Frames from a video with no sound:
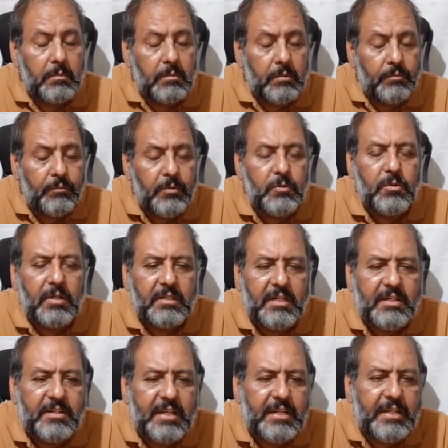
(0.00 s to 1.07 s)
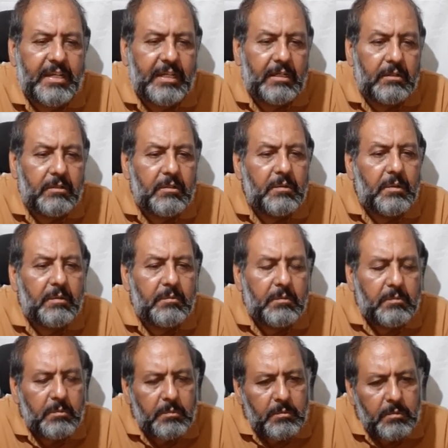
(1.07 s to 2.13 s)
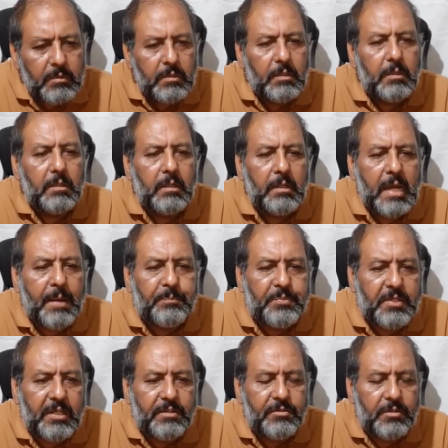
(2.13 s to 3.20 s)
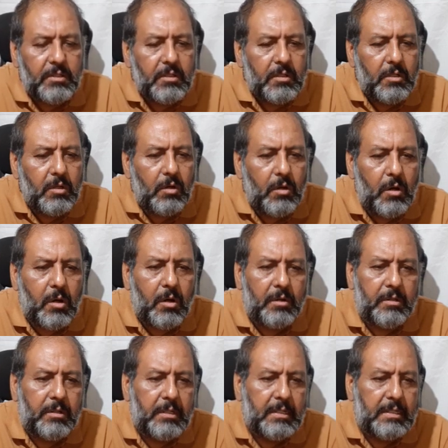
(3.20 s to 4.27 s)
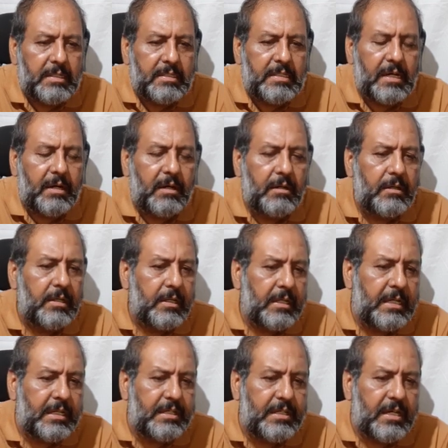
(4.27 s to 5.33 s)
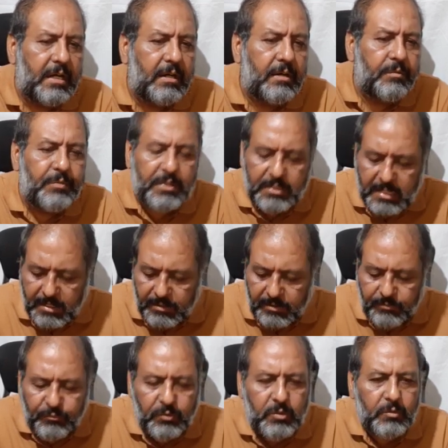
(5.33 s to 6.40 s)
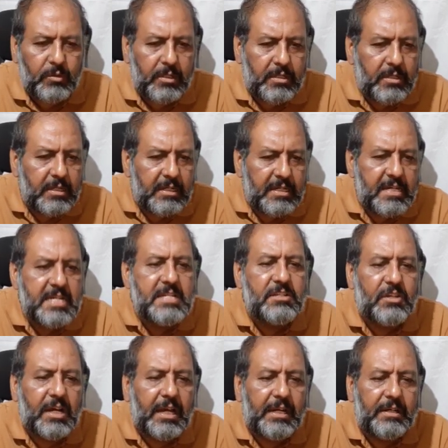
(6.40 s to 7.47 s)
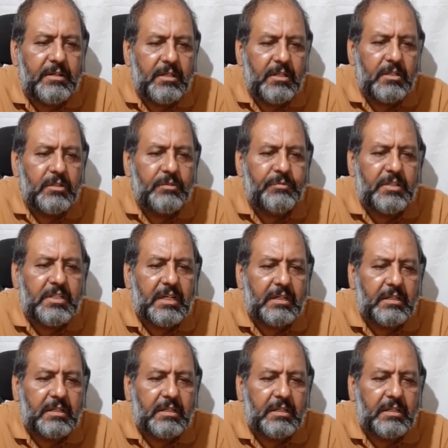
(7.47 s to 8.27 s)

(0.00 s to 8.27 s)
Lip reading: fluid containing abscess or the area with the fluid inside, which are